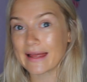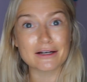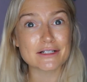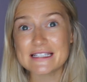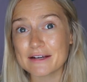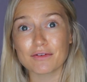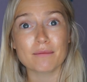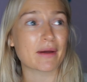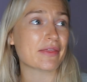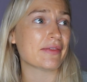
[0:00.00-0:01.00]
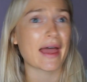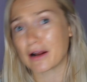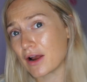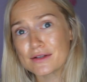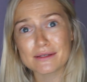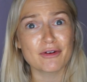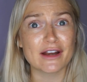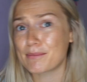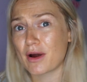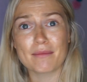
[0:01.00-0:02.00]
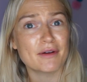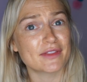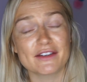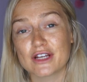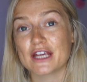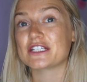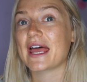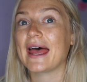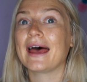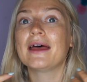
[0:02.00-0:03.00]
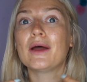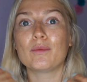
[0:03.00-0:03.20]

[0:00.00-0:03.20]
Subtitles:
look different, whether their clothes are really bright, whether they've changed their hair.